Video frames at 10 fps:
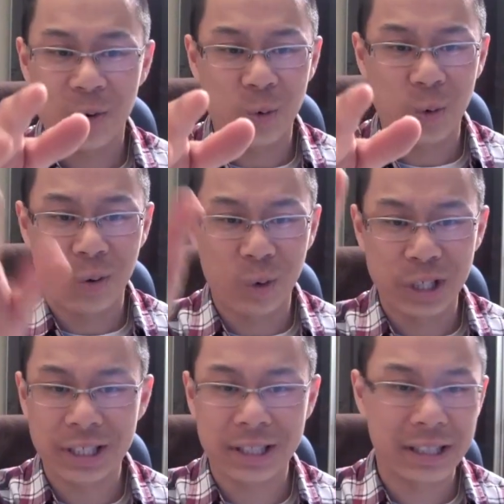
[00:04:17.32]
were
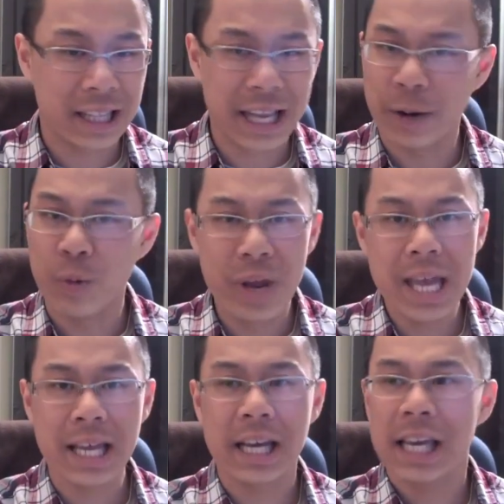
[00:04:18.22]
just like
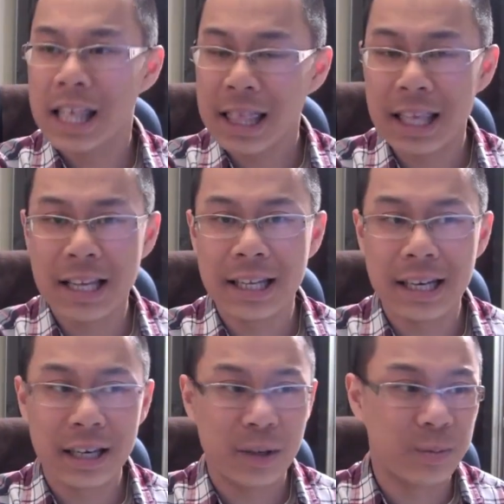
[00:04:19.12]
weak.
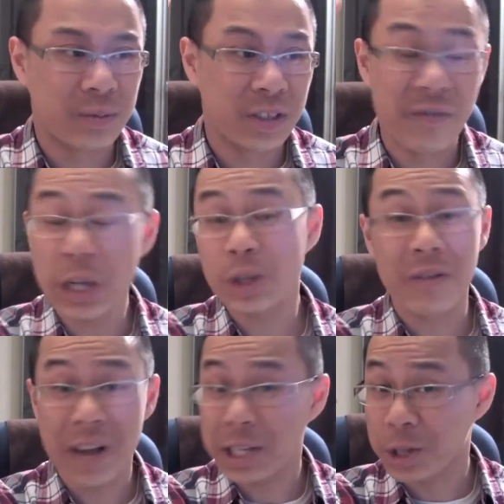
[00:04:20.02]
The
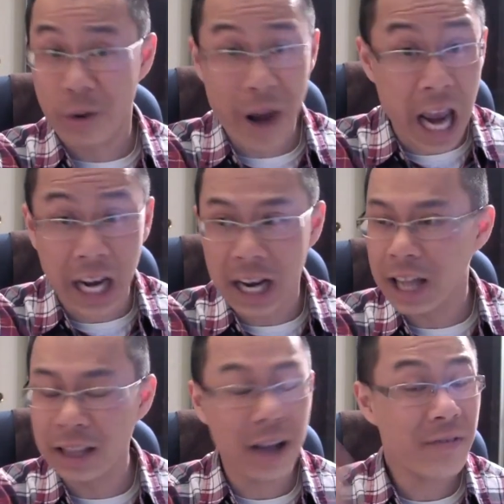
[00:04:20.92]
visual effects are great.
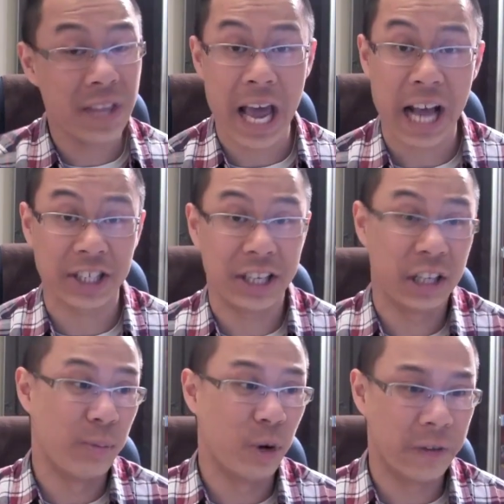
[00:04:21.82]
I love the action
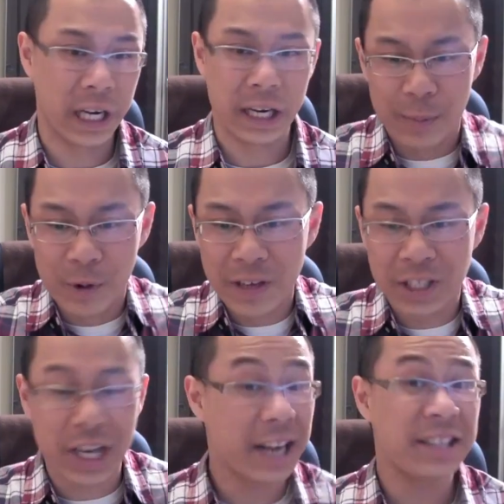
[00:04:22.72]
in the movie. The movie
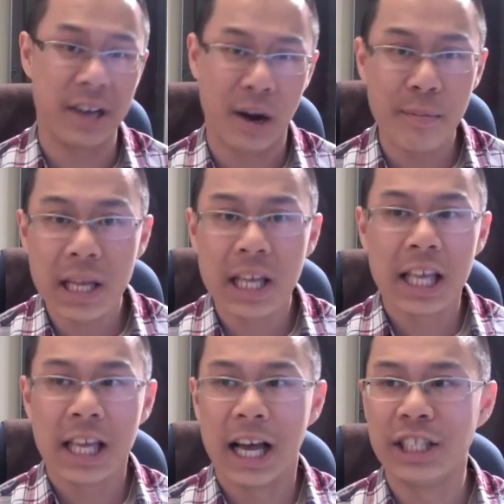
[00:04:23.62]
is kind of dumb,
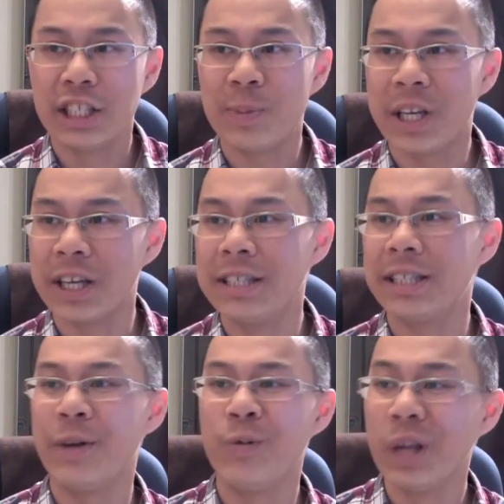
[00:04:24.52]
just
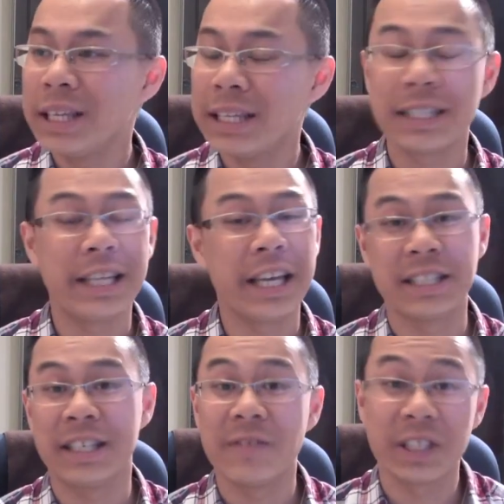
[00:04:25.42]
because it really doesn't take
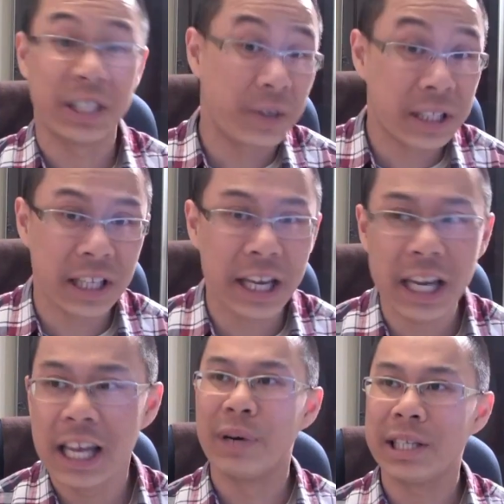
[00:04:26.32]
itself
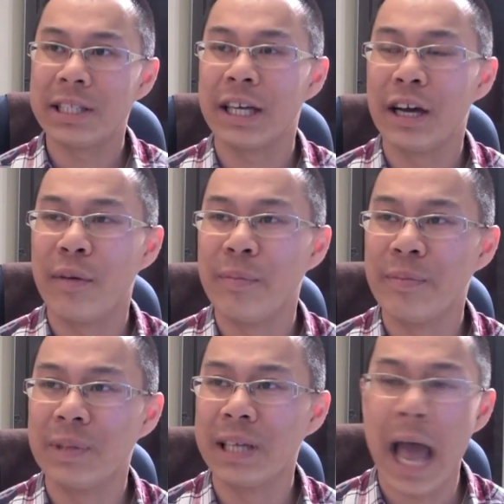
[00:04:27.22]
seriously, but
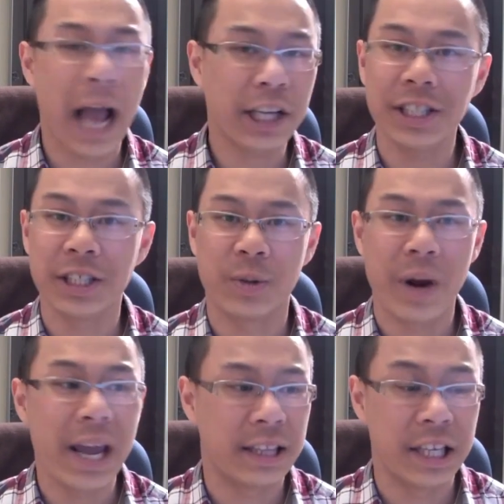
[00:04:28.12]
the action is
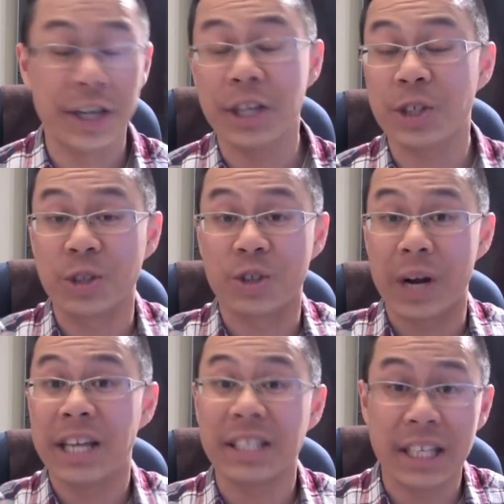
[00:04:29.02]
great. The initial
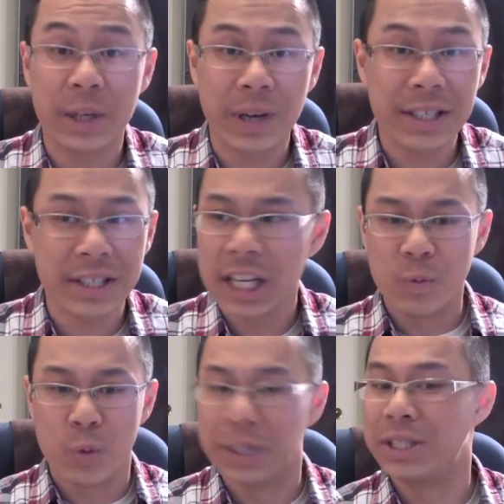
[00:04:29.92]
strike sequence
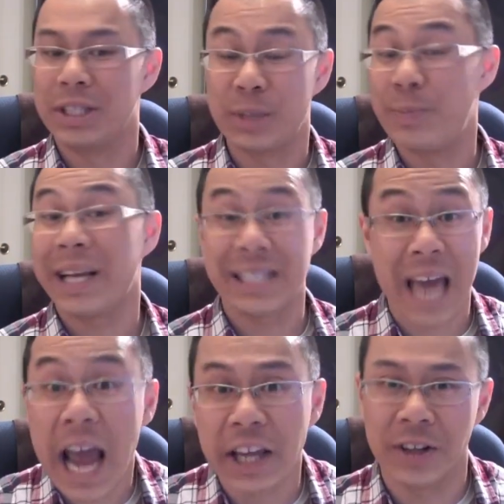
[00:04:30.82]
was
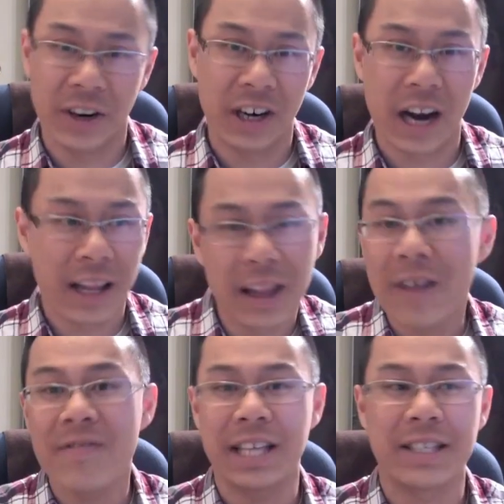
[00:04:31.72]
spectacular. I
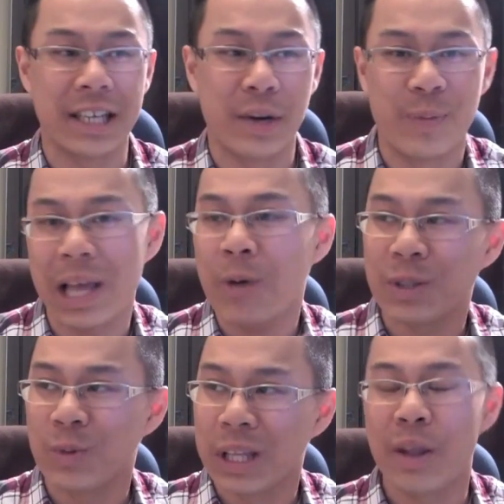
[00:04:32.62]
love that scene, but that
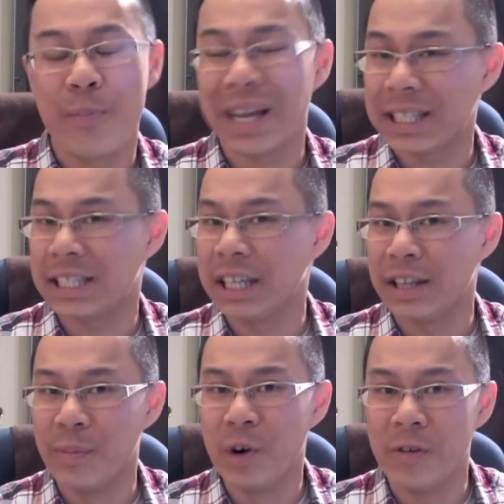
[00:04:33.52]
was really the best scene
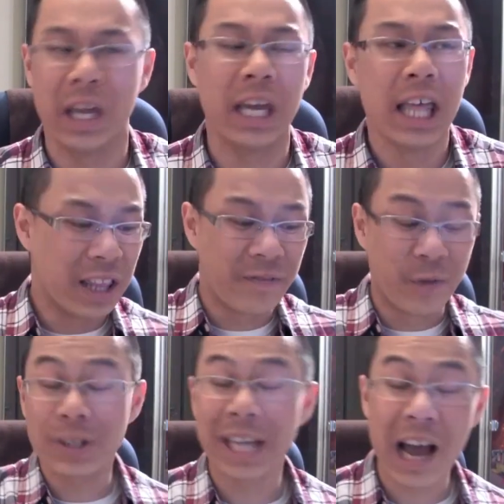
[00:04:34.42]
in the movie. In the
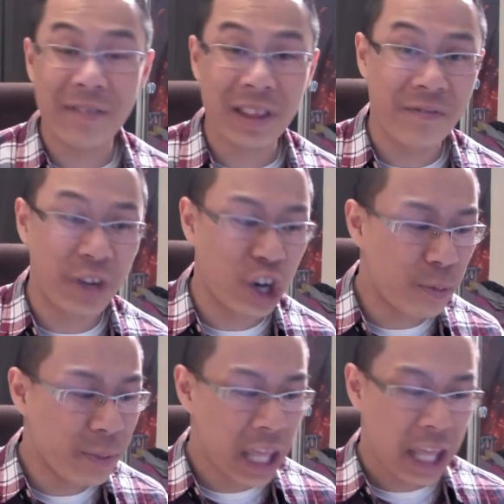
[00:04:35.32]
first half of the
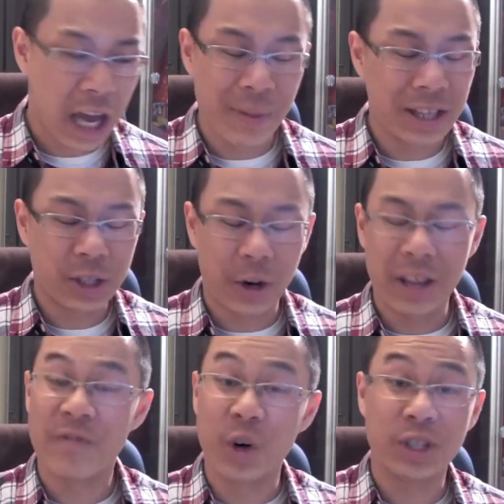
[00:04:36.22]
film,
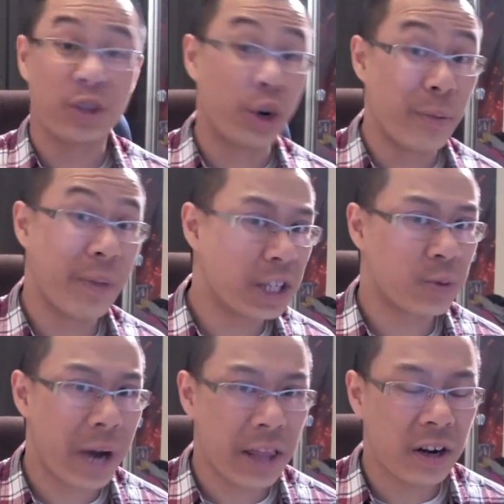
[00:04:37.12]
the first
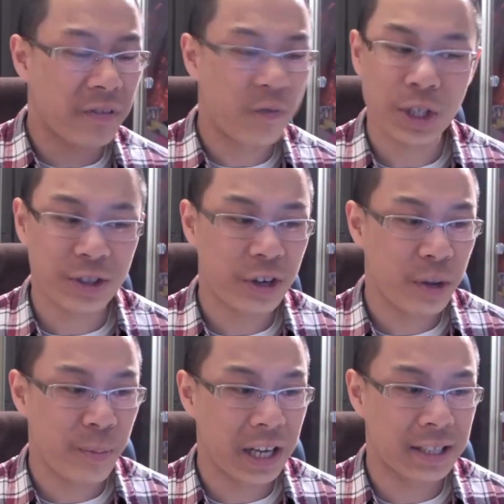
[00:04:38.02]

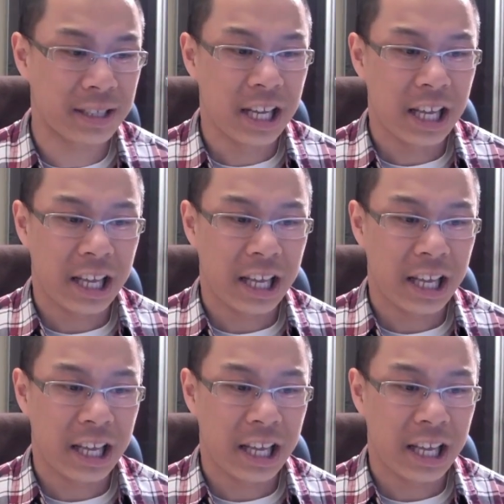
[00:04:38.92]
30 minutes,